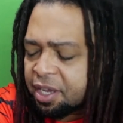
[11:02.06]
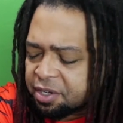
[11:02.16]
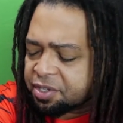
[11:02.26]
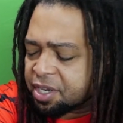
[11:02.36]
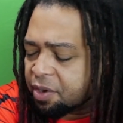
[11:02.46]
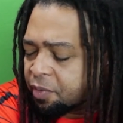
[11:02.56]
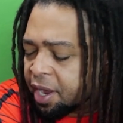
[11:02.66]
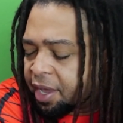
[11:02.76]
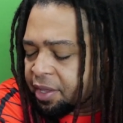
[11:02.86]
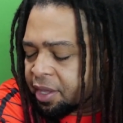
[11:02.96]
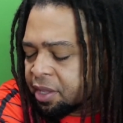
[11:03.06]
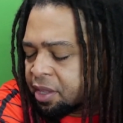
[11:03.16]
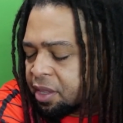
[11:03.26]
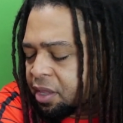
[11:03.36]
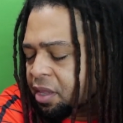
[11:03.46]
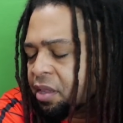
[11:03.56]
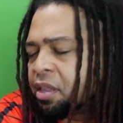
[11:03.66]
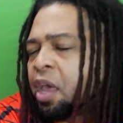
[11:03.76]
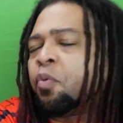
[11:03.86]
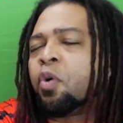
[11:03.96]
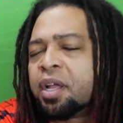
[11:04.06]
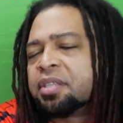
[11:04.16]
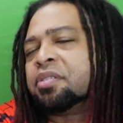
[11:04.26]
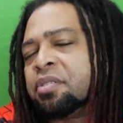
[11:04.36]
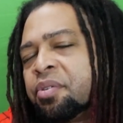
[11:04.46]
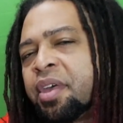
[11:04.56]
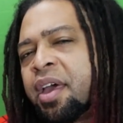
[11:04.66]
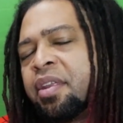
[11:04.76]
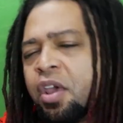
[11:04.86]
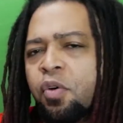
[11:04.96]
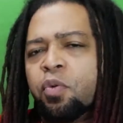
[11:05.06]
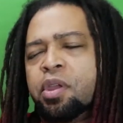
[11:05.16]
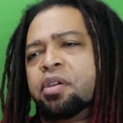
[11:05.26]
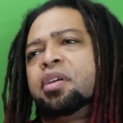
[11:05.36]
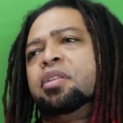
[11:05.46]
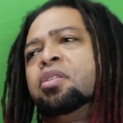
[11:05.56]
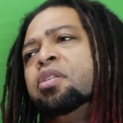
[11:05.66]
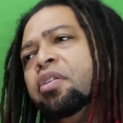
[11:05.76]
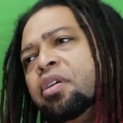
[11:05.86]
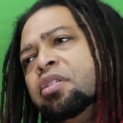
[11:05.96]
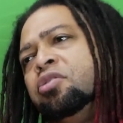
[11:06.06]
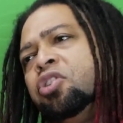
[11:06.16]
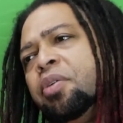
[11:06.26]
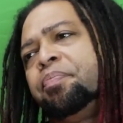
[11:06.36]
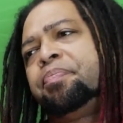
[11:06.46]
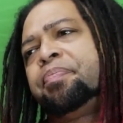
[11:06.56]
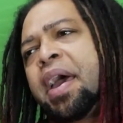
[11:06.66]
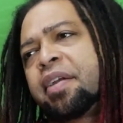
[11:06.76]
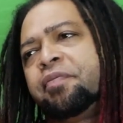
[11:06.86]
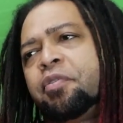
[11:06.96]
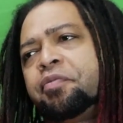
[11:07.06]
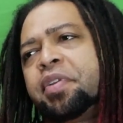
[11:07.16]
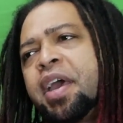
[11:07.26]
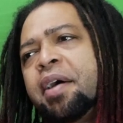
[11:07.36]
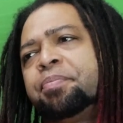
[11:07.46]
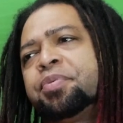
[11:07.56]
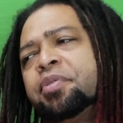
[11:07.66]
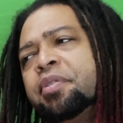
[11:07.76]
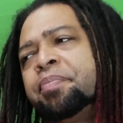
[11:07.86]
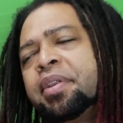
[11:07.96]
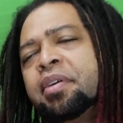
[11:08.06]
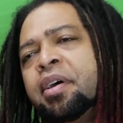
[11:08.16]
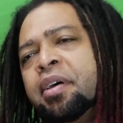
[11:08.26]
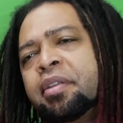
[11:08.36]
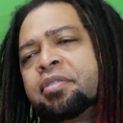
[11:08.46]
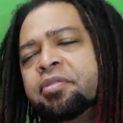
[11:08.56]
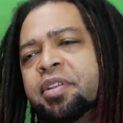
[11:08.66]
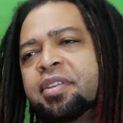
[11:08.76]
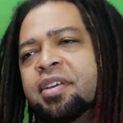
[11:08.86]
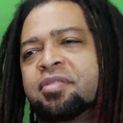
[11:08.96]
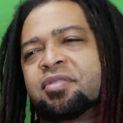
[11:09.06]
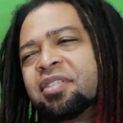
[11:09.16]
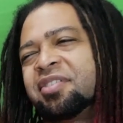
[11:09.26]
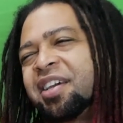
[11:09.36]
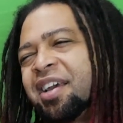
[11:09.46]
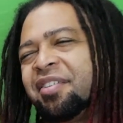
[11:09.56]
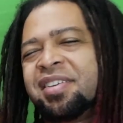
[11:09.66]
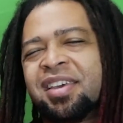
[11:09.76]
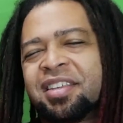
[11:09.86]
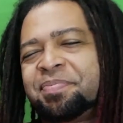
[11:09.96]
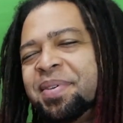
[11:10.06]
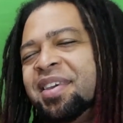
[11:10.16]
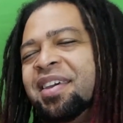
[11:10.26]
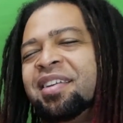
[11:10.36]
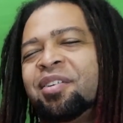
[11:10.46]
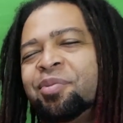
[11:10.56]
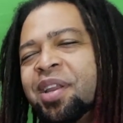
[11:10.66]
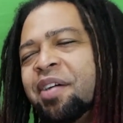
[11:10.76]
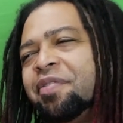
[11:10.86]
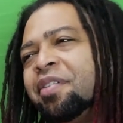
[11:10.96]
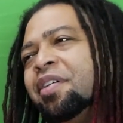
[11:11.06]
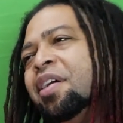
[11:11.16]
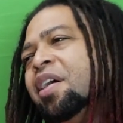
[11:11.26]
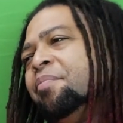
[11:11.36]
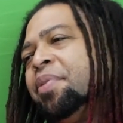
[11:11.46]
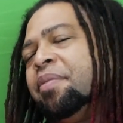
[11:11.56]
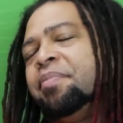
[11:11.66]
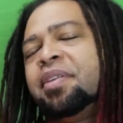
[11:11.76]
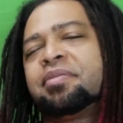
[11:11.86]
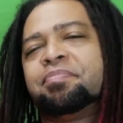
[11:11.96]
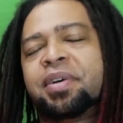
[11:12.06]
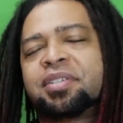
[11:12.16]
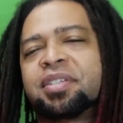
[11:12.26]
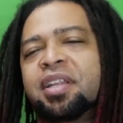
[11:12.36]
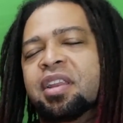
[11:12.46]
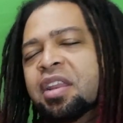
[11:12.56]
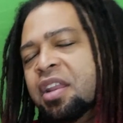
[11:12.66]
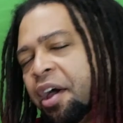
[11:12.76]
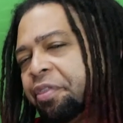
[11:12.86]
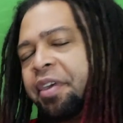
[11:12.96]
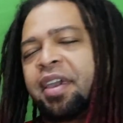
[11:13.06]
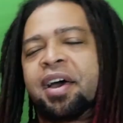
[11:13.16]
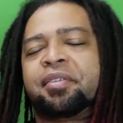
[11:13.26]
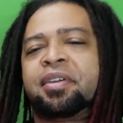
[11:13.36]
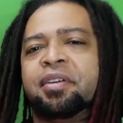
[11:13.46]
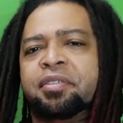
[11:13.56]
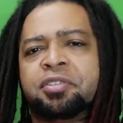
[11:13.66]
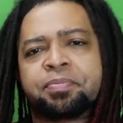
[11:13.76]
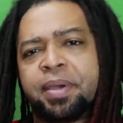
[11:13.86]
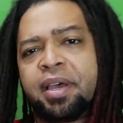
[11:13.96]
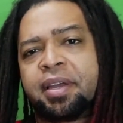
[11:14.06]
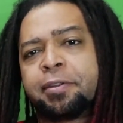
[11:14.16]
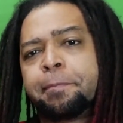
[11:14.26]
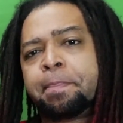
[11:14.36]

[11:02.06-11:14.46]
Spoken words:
understand why they want to do that, where you can jump back and forth and have certain things, you can check out ESPN or whatever, but it means much to nothing out here in Japan.